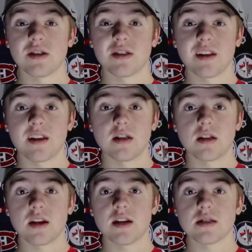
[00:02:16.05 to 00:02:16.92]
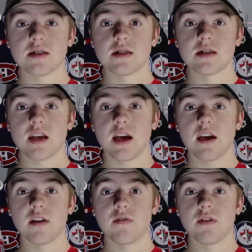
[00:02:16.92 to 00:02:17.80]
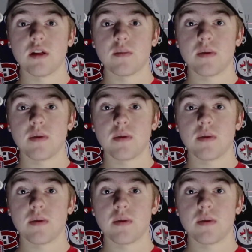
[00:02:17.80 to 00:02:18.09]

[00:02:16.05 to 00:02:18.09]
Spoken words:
I think Dylan Cousins and Philip